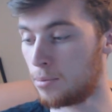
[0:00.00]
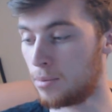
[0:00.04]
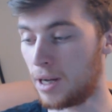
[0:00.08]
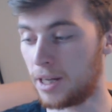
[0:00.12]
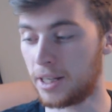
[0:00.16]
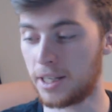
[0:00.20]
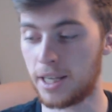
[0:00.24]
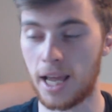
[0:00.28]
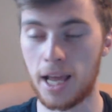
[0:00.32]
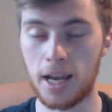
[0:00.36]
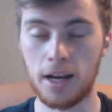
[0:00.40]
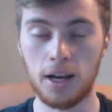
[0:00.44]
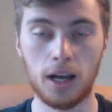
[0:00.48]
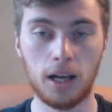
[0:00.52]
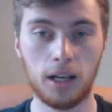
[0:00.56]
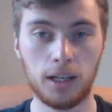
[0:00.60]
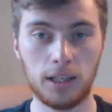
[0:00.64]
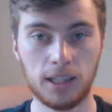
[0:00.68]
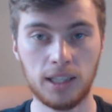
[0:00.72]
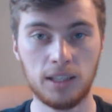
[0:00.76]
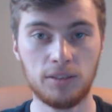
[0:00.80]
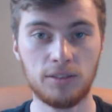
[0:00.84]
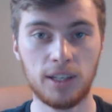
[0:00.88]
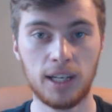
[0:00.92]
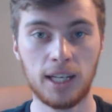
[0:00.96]
Again, I'll
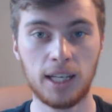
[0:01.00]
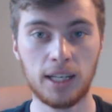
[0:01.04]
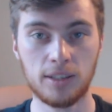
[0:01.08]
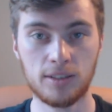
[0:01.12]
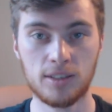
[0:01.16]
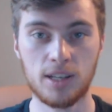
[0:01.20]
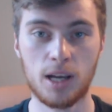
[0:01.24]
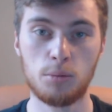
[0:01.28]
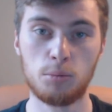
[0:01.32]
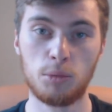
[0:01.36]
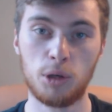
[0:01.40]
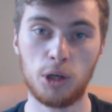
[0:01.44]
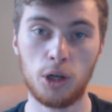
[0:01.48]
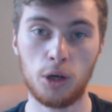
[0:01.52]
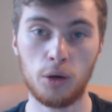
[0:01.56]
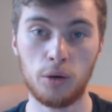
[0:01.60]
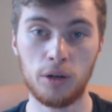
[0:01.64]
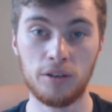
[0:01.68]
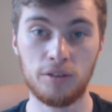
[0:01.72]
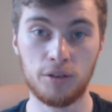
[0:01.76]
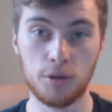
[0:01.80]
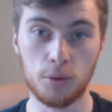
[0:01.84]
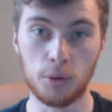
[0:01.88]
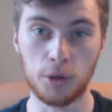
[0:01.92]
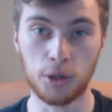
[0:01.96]
leave a link down below
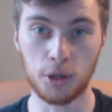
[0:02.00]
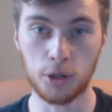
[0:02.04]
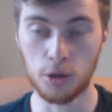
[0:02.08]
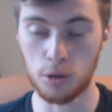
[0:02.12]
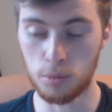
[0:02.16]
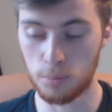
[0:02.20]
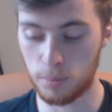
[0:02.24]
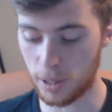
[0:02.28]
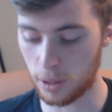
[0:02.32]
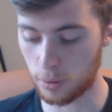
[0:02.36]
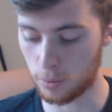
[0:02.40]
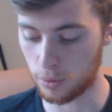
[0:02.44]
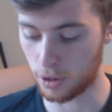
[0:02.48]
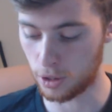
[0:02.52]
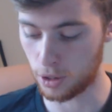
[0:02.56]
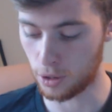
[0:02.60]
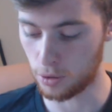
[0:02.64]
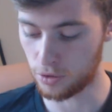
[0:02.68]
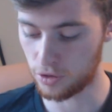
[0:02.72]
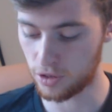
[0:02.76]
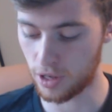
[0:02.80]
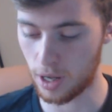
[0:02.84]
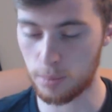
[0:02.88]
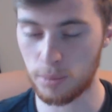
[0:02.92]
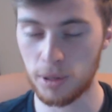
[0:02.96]
if you want to go and pick one of
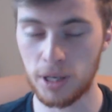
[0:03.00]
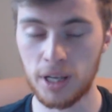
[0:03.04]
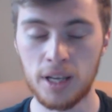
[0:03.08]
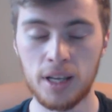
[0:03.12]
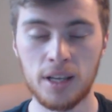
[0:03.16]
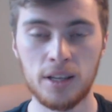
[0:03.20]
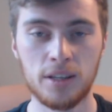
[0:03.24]
those up.